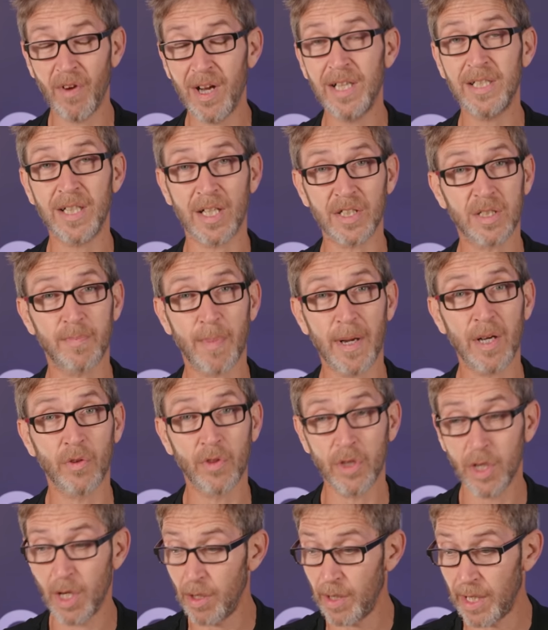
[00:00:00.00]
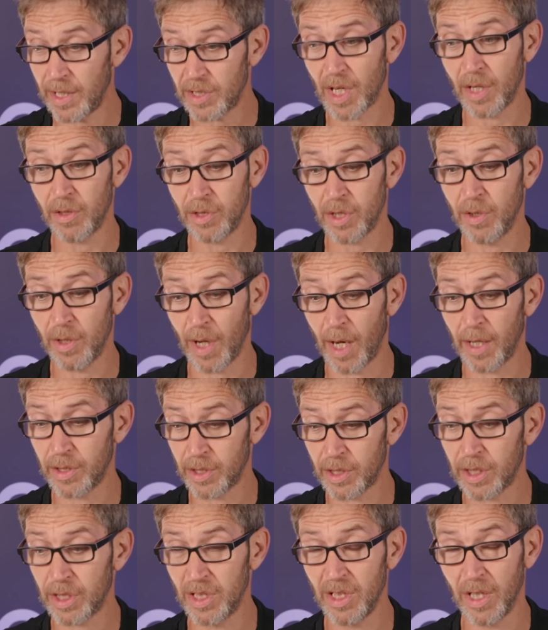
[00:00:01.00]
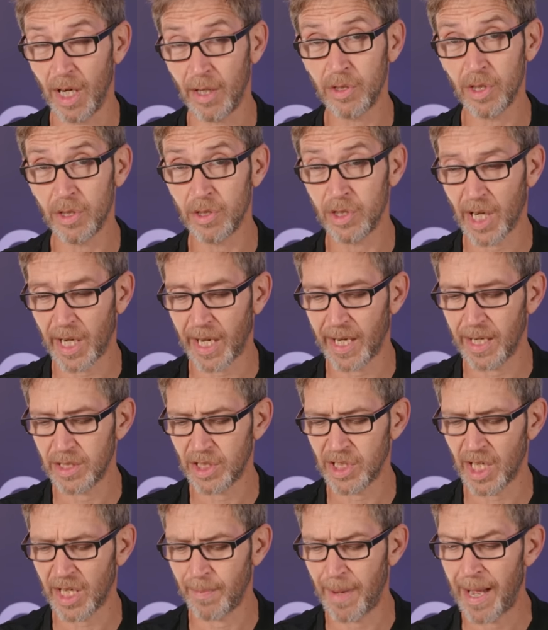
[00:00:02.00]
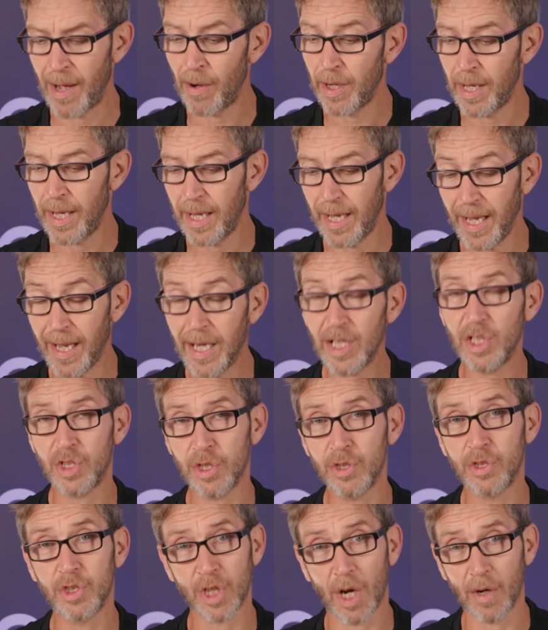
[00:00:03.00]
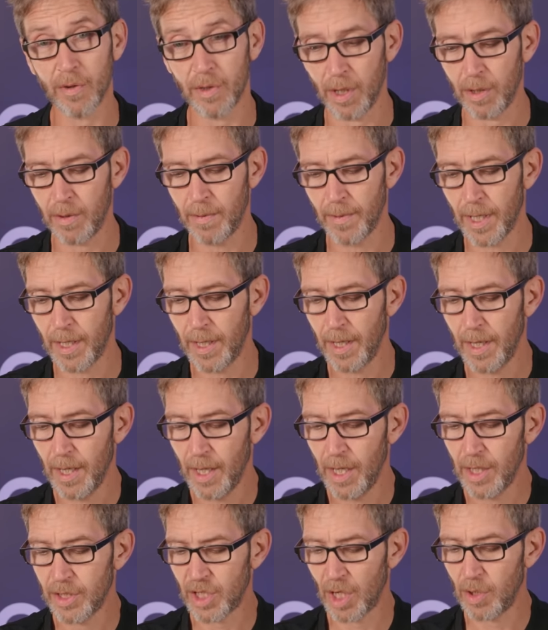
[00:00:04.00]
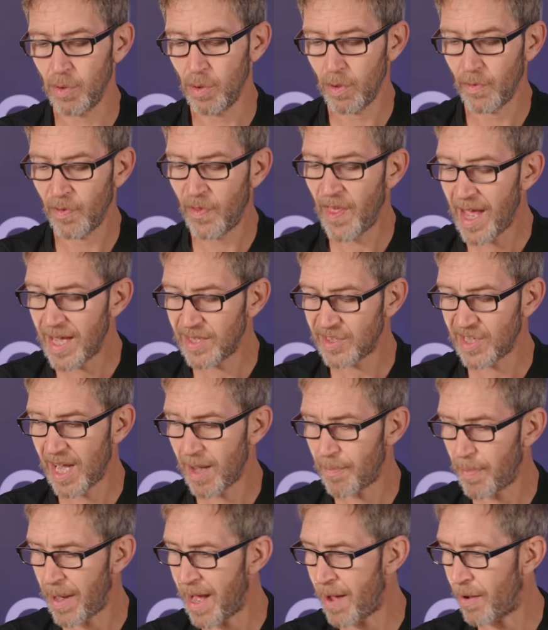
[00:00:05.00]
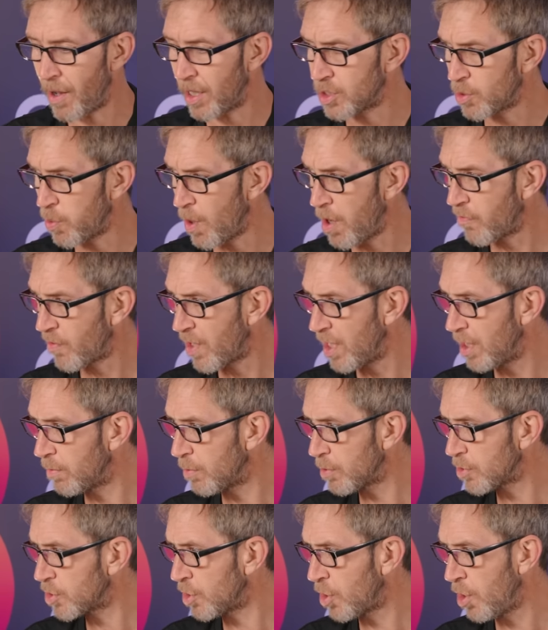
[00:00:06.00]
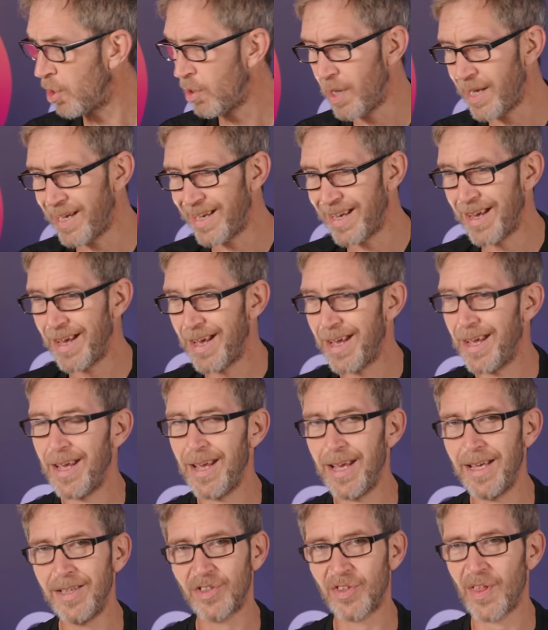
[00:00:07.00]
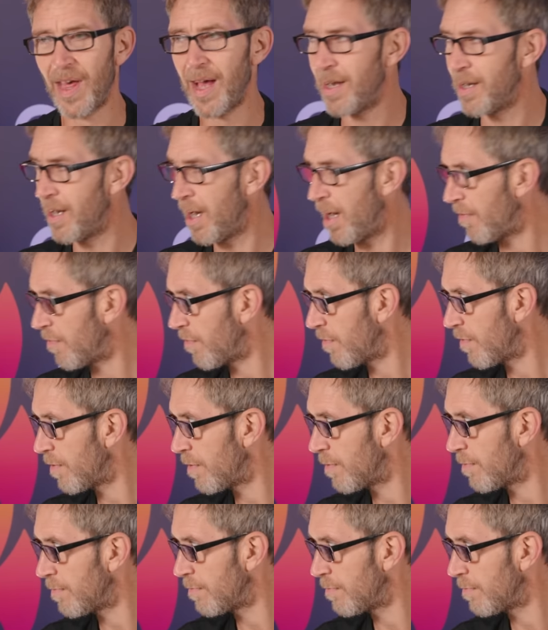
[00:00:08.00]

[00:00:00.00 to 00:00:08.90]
Really does depend on the unit, so do go, you know, do check it, check them out. It should show you. So there's our power. 12 kilowatts of cooling. Is that enough?